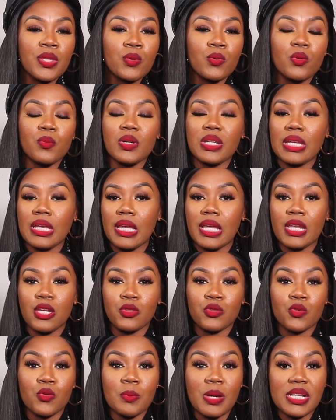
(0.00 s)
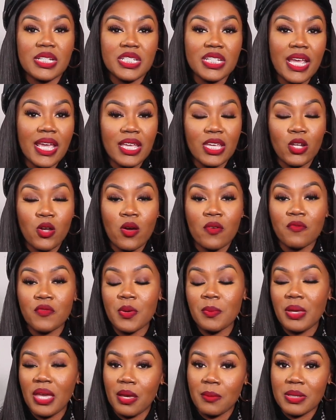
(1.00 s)
We went ahead and threw my shacket on
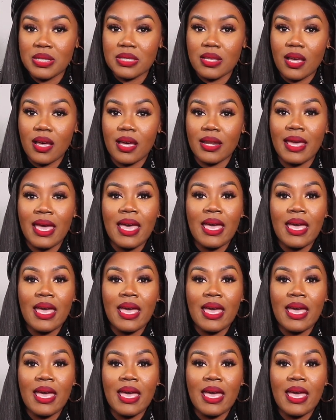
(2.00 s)
from Amazon.